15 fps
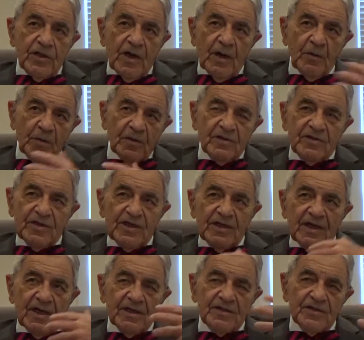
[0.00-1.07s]
our dean
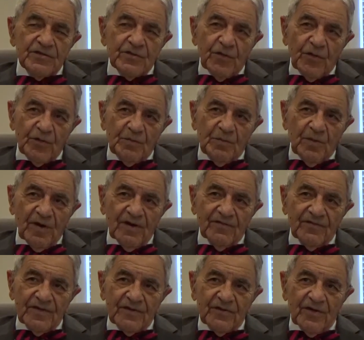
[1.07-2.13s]
had his own
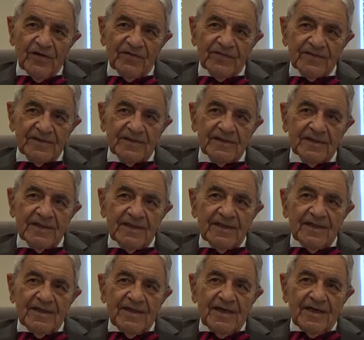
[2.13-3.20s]
private office
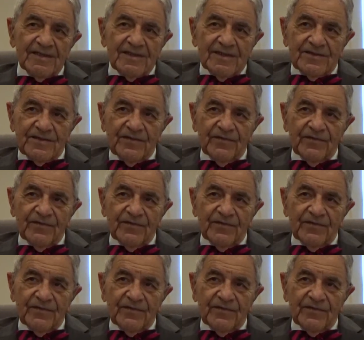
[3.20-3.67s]
as a